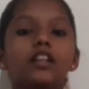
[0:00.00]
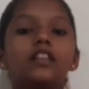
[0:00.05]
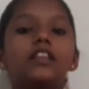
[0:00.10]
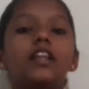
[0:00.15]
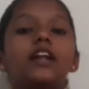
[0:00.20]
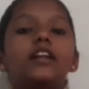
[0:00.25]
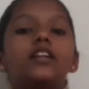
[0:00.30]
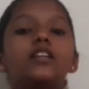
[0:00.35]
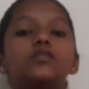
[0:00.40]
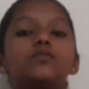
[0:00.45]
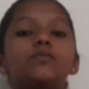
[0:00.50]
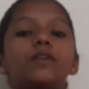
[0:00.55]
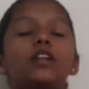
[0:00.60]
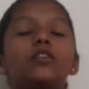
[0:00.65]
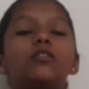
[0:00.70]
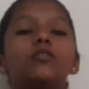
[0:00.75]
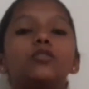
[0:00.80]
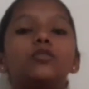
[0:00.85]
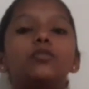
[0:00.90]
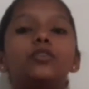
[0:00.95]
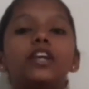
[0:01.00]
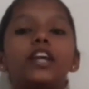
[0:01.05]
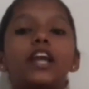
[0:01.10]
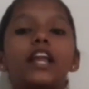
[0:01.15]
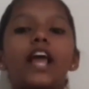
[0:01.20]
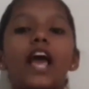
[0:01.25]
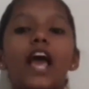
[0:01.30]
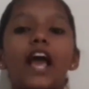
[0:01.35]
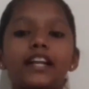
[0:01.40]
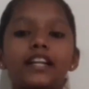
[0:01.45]
That is, while doing
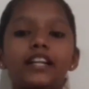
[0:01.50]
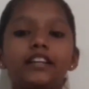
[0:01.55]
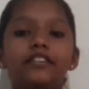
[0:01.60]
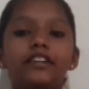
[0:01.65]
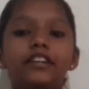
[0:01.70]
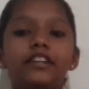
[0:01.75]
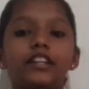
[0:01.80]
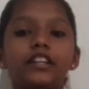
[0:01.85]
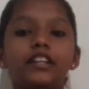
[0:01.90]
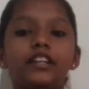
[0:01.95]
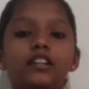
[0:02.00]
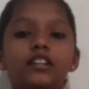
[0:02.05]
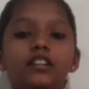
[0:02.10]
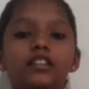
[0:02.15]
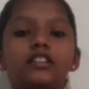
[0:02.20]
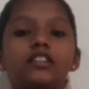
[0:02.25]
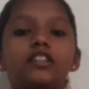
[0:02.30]
an activity,